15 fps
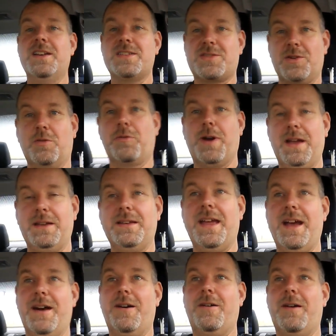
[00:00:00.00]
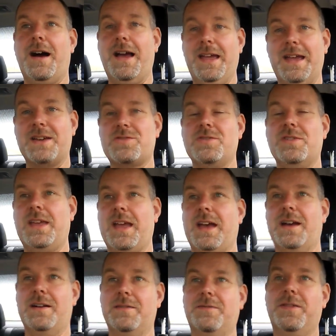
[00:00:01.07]
So right now, I actually
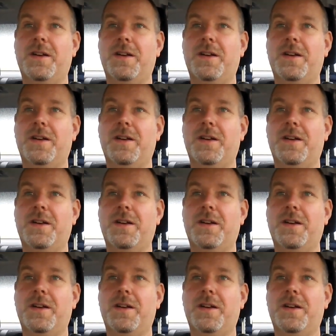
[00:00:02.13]
have